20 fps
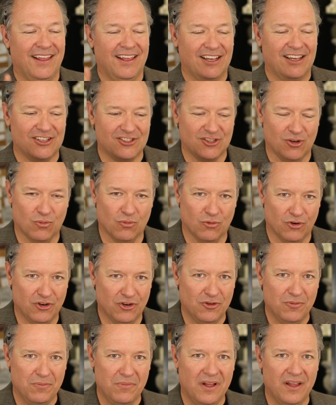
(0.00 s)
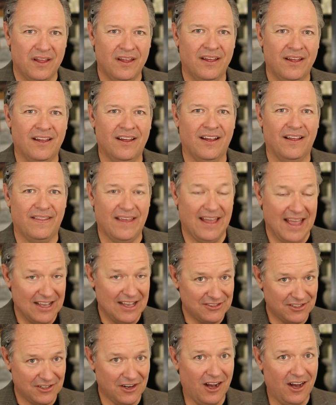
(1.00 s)
Because a room that
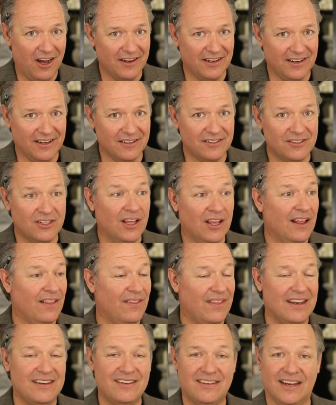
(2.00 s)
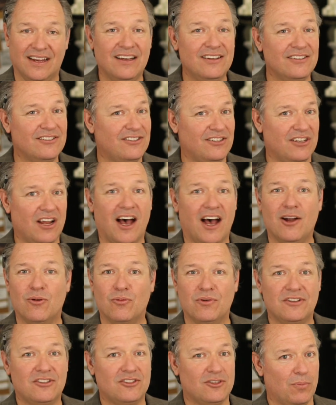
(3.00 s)
has an audience that does not
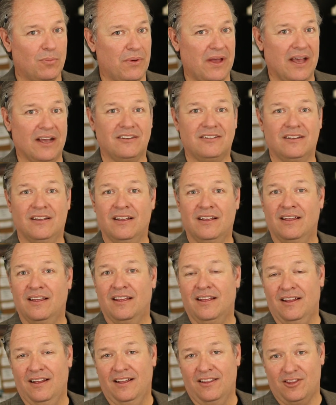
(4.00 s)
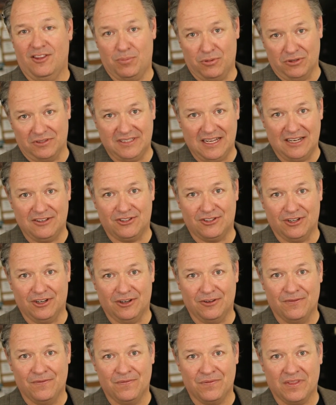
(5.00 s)
respect the presenter
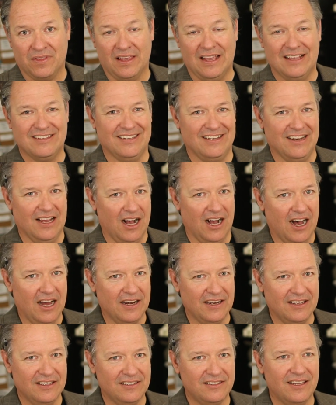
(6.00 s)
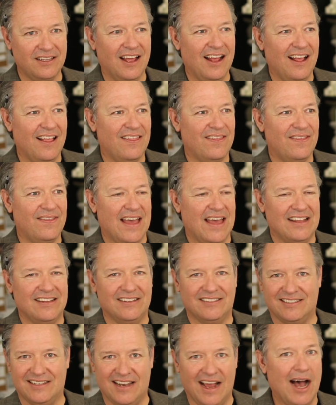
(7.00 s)
is an audience that
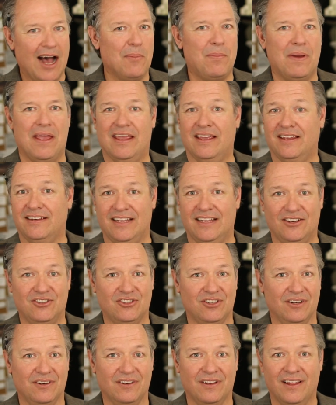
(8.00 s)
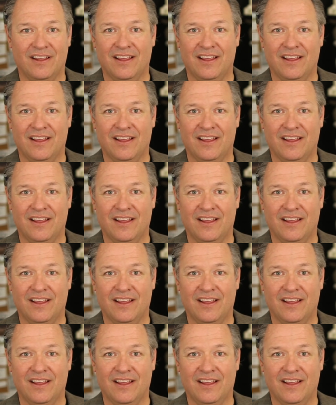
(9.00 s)
is not paying attention.